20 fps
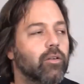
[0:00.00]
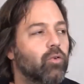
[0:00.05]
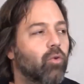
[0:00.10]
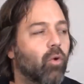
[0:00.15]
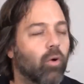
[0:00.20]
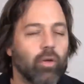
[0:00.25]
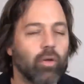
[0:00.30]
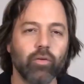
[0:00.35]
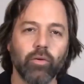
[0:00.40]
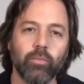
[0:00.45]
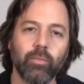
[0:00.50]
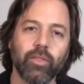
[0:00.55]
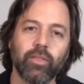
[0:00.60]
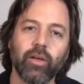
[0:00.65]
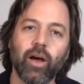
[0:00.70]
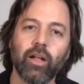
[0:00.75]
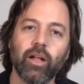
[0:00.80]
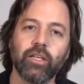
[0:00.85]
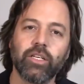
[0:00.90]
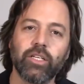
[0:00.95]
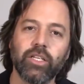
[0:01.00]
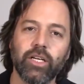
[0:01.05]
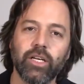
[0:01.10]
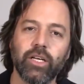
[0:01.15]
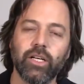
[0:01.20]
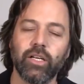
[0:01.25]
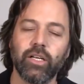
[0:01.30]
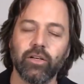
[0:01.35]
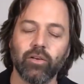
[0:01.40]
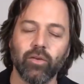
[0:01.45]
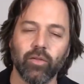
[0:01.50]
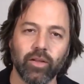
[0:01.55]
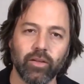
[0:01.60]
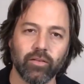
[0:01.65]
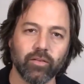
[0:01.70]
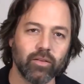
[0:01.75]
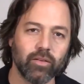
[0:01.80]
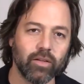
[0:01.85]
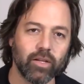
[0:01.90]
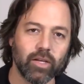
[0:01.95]
Northern mythology,
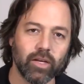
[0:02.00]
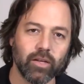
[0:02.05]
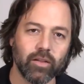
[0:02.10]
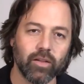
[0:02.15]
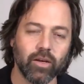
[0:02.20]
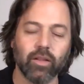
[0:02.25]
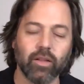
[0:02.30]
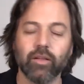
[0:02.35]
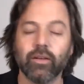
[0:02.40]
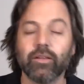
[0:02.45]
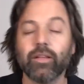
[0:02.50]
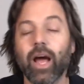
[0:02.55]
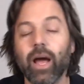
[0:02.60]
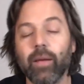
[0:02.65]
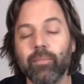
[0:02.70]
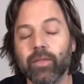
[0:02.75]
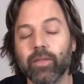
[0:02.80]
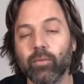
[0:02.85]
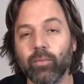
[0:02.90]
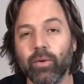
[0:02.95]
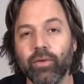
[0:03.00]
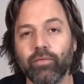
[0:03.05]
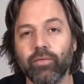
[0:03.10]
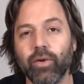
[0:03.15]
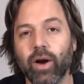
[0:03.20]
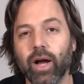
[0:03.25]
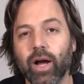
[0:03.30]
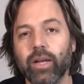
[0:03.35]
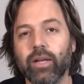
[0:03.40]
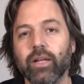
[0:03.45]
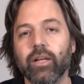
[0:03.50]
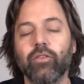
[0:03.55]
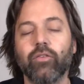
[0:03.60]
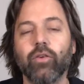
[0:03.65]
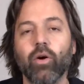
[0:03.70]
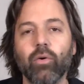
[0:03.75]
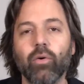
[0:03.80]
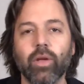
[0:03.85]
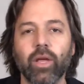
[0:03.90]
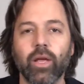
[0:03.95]
the type that we find in
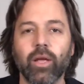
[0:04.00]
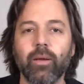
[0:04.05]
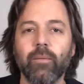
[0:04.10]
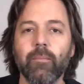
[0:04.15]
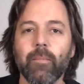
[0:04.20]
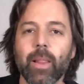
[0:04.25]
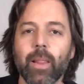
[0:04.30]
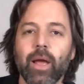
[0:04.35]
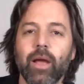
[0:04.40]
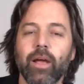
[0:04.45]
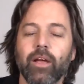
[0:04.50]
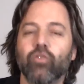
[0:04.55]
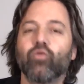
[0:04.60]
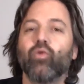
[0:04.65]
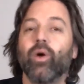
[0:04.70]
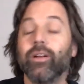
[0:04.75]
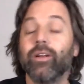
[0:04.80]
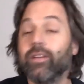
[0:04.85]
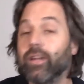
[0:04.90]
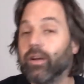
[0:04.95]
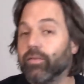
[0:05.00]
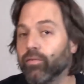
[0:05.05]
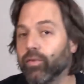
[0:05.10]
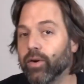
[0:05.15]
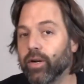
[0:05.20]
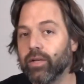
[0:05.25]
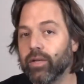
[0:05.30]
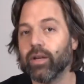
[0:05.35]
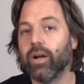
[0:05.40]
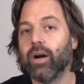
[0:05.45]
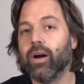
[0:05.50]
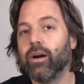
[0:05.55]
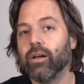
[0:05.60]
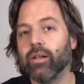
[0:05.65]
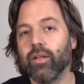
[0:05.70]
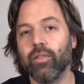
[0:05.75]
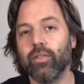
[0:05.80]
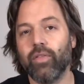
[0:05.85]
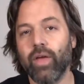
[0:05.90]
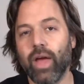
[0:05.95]
Tolkien is quite different
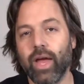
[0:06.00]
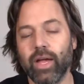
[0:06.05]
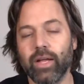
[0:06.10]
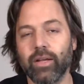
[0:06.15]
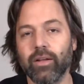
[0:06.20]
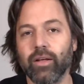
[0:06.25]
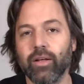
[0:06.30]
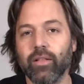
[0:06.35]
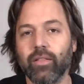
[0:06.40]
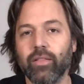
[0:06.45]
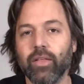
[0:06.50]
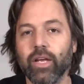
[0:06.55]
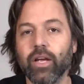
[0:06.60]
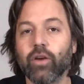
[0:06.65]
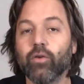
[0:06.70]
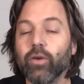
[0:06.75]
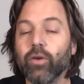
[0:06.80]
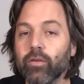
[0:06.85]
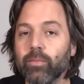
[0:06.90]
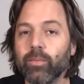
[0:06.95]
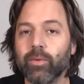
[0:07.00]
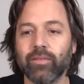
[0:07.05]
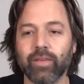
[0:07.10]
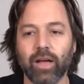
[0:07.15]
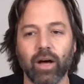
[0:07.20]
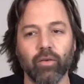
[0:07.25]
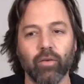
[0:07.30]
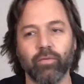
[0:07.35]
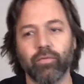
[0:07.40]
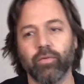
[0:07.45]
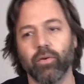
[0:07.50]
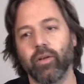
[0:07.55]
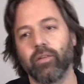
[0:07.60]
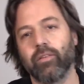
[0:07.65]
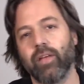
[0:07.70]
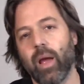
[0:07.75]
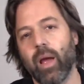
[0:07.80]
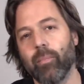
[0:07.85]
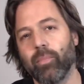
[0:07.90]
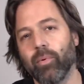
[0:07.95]
than the Christmas elf, for
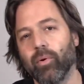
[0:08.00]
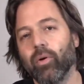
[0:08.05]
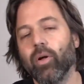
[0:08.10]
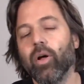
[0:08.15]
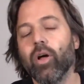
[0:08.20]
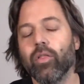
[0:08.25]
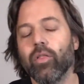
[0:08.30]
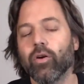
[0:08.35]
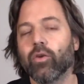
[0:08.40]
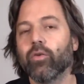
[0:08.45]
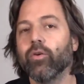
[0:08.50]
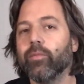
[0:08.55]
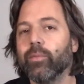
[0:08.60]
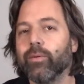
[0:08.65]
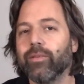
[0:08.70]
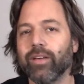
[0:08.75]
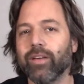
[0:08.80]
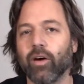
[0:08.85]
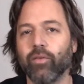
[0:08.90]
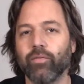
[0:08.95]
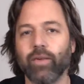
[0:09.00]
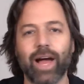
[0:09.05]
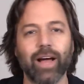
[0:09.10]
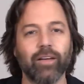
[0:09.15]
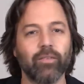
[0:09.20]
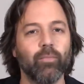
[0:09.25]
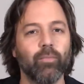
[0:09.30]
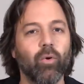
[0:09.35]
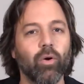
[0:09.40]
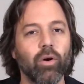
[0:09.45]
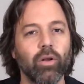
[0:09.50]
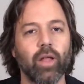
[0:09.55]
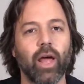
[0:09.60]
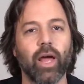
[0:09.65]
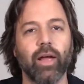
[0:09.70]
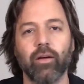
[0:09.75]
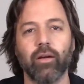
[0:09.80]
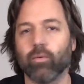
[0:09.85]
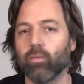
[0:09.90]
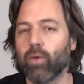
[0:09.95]
example. The Christmas elf acts more
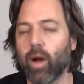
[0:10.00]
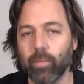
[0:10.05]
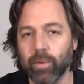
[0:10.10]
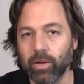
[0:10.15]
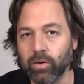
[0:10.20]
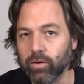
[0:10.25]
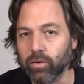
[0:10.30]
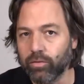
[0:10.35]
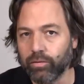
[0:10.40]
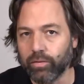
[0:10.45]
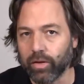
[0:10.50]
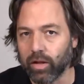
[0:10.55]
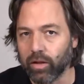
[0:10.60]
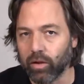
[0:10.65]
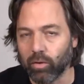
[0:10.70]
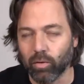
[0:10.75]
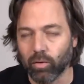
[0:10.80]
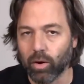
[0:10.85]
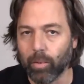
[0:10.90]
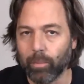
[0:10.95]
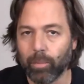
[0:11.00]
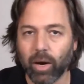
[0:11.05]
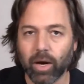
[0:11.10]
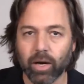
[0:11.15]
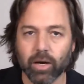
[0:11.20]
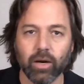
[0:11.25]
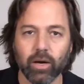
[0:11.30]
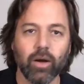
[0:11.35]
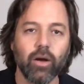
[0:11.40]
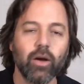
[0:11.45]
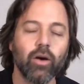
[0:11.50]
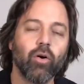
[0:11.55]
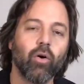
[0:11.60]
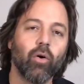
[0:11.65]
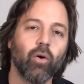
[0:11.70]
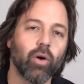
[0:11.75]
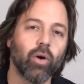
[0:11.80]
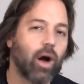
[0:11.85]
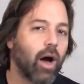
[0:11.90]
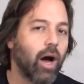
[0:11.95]
like a Robin Goodfellow or a puck
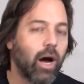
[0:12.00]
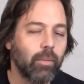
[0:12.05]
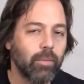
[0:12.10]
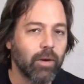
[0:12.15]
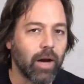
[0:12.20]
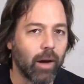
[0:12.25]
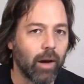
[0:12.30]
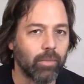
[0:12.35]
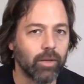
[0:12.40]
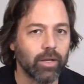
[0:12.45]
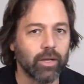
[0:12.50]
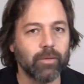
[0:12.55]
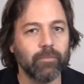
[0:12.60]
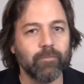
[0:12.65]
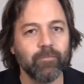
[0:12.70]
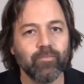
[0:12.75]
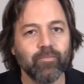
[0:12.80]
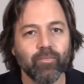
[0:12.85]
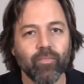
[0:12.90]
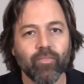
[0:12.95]
or a hobgoblin